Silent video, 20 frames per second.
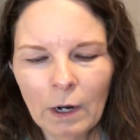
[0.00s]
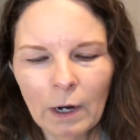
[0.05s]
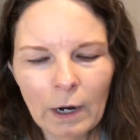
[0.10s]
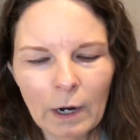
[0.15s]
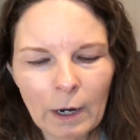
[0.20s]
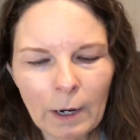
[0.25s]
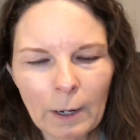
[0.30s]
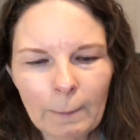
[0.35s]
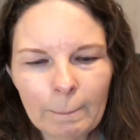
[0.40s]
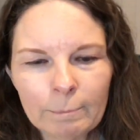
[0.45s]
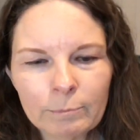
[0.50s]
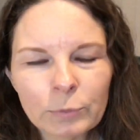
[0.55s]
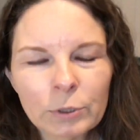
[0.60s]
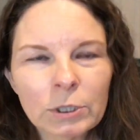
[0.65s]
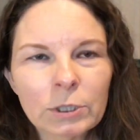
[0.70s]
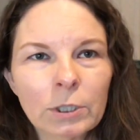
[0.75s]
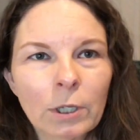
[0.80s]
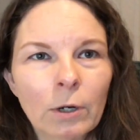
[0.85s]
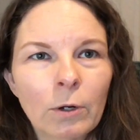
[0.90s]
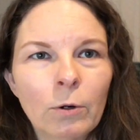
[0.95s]
Um,
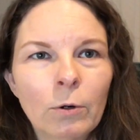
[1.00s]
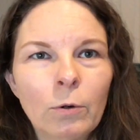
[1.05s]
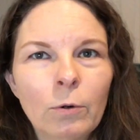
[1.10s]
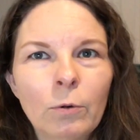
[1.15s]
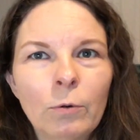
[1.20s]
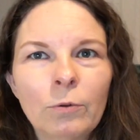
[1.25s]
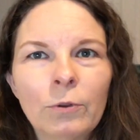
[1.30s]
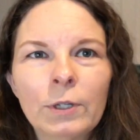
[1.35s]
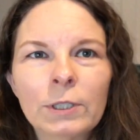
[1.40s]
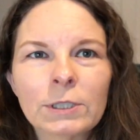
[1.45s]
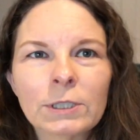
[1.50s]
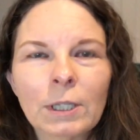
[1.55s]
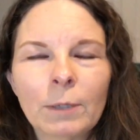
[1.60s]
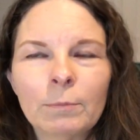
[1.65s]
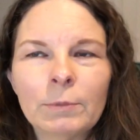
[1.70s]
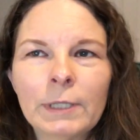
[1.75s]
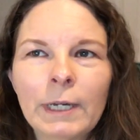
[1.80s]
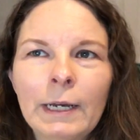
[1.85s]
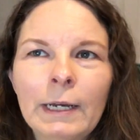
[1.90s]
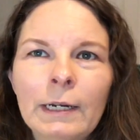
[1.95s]
so this
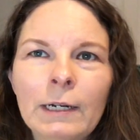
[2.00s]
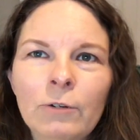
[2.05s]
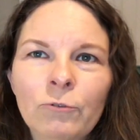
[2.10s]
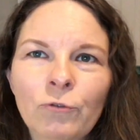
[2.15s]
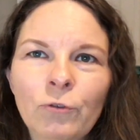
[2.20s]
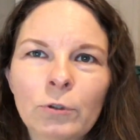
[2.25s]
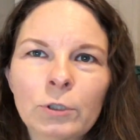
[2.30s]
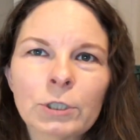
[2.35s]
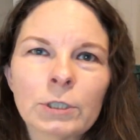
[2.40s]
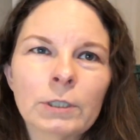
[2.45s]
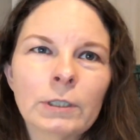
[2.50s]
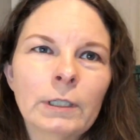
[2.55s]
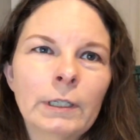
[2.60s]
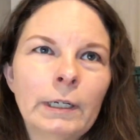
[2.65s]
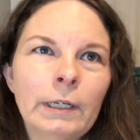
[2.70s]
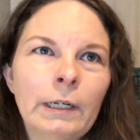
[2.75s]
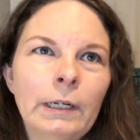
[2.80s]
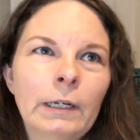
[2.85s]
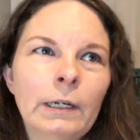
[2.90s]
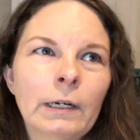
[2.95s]
update,
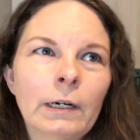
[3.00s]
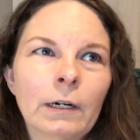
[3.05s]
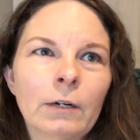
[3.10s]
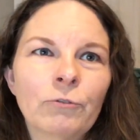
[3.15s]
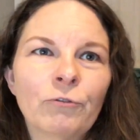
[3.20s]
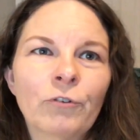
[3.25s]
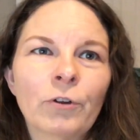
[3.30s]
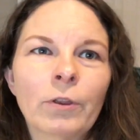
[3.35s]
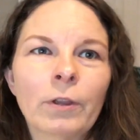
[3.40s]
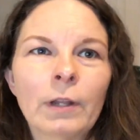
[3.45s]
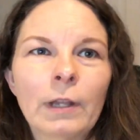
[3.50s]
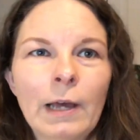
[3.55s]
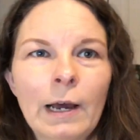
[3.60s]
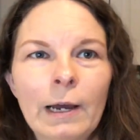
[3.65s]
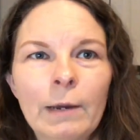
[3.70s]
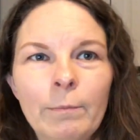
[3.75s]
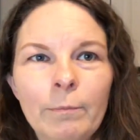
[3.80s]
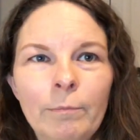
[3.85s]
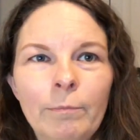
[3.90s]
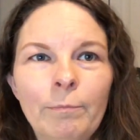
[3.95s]
unfortunately, uh, for the
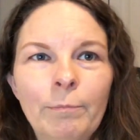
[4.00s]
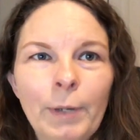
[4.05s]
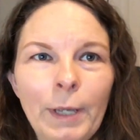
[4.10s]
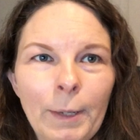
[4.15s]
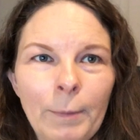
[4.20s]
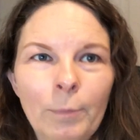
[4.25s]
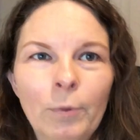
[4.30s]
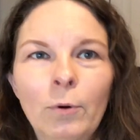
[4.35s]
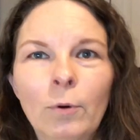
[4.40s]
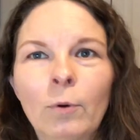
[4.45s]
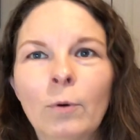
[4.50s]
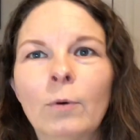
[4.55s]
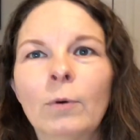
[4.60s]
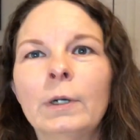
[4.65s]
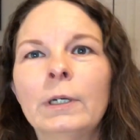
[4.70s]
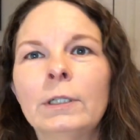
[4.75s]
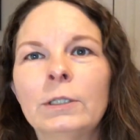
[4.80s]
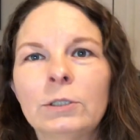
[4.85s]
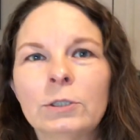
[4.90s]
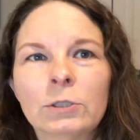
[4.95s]
Lyme people
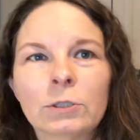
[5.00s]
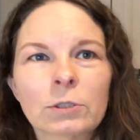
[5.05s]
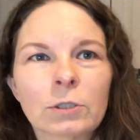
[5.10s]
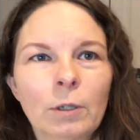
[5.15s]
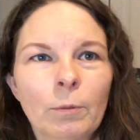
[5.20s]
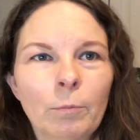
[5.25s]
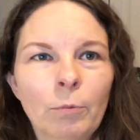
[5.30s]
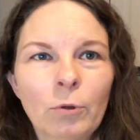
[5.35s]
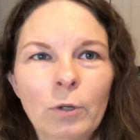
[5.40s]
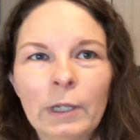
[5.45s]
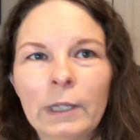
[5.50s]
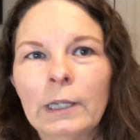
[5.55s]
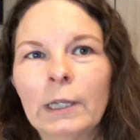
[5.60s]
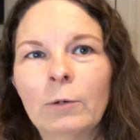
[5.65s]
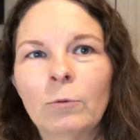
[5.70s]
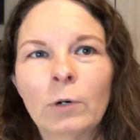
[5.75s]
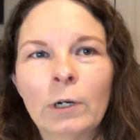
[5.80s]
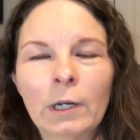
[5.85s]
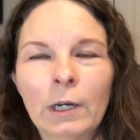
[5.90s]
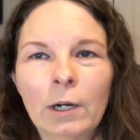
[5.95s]
is completely
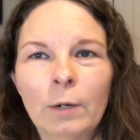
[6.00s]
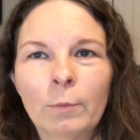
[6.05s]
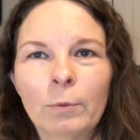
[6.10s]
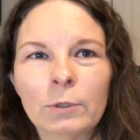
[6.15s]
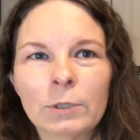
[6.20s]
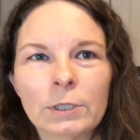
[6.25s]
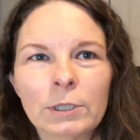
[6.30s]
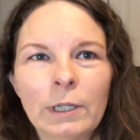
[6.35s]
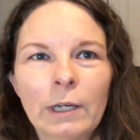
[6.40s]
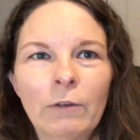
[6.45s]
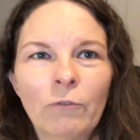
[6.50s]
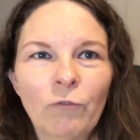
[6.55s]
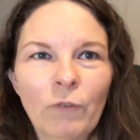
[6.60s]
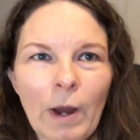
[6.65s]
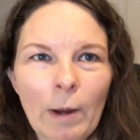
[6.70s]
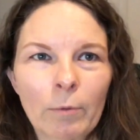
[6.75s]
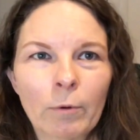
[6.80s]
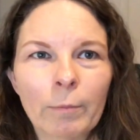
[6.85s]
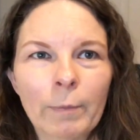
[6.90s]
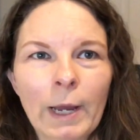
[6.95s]
100%
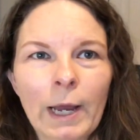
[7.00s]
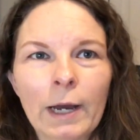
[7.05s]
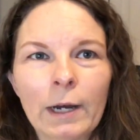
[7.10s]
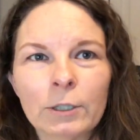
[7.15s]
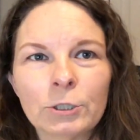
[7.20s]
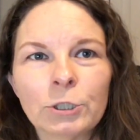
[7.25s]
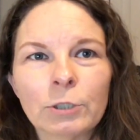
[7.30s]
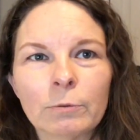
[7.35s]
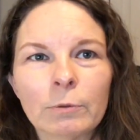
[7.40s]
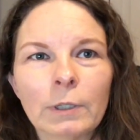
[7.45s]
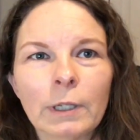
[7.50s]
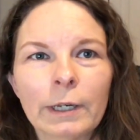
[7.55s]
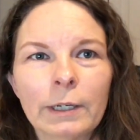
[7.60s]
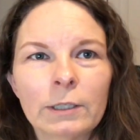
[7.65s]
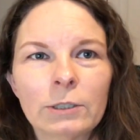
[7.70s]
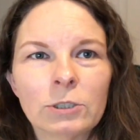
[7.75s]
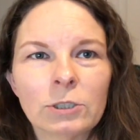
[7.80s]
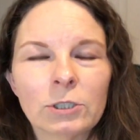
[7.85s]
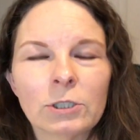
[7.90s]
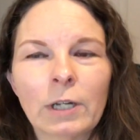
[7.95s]
fibromyalgia
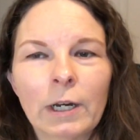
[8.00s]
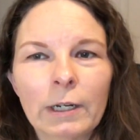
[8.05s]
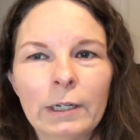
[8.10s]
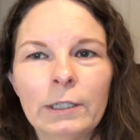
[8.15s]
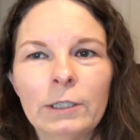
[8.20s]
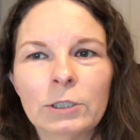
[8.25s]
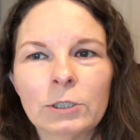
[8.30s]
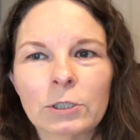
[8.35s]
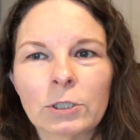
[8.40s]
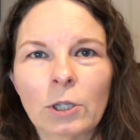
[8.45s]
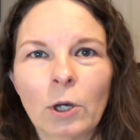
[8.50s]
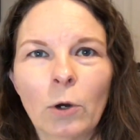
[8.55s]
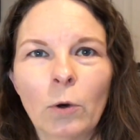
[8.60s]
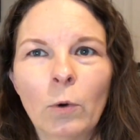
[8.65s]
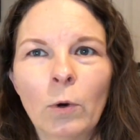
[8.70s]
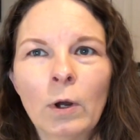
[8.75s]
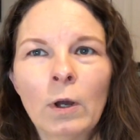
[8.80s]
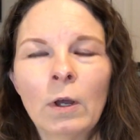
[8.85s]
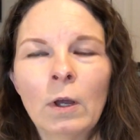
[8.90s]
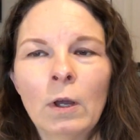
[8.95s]
related studies.
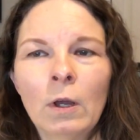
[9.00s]
So